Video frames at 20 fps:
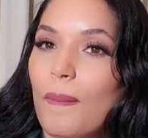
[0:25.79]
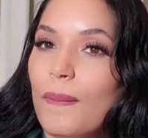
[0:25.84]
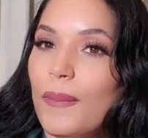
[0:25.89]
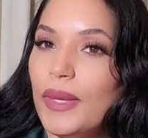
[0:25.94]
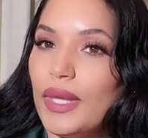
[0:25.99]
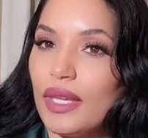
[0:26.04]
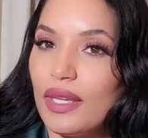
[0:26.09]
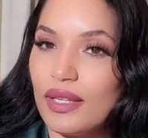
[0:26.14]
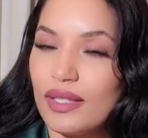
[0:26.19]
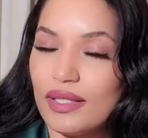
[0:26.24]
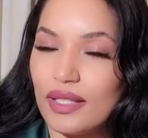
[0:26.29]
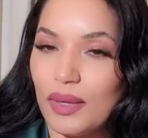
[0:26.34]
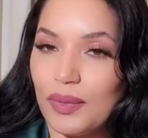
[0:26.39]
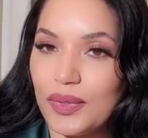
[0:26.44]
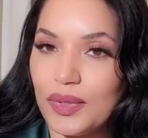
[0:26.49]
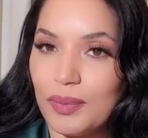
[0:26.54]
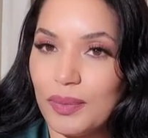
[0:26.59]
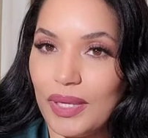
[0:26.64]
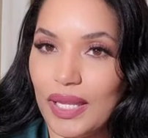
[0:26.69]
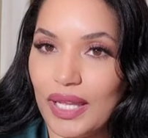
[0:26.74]
because I
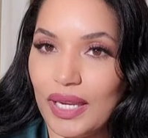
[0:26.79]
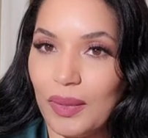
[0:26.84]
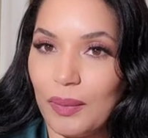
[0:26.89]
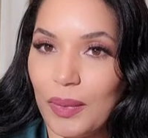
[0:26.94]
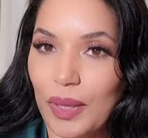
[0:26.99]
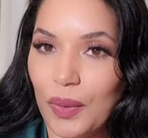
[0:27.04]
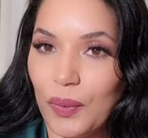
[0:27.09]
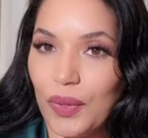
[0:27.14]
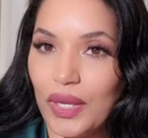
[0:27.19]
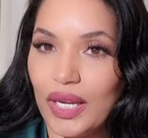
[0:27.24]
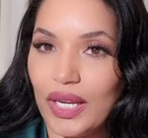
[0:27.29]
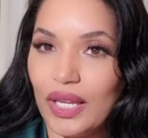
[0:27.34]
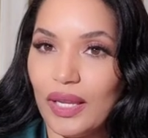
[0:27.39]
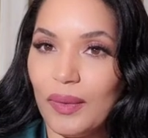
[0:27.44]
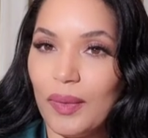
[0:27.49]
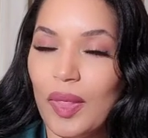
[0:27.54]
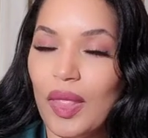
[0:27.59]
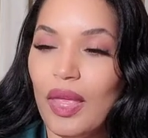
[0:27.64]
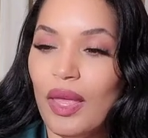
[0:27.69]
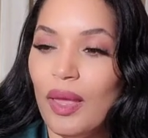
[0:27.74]
was planning my wedding
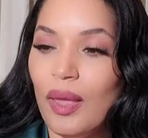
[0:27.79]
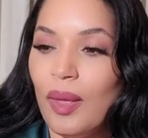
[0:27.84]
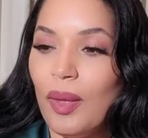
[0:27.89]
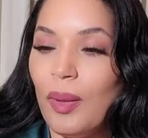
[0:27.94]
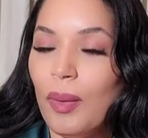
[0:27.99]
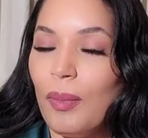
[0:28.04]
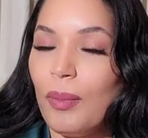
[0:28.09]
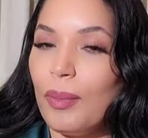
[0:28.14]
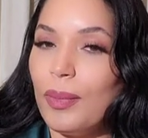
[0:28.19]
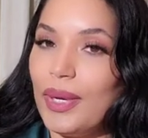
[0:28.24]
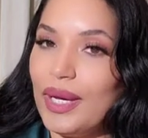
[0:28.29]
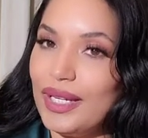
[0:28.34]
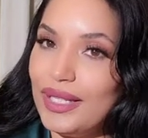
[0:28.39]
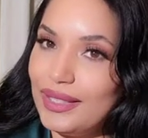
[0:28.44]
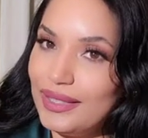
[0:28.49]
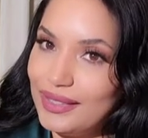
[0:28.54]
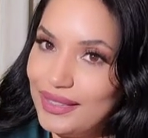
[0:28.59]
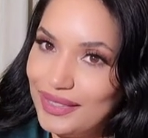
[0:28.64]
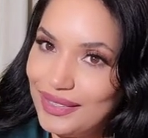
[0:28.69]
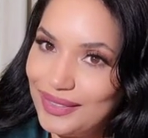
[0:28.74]

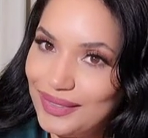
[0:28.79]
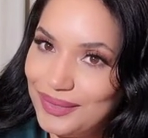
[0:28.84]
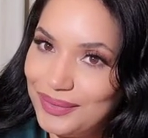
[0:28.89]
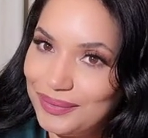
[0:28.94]
but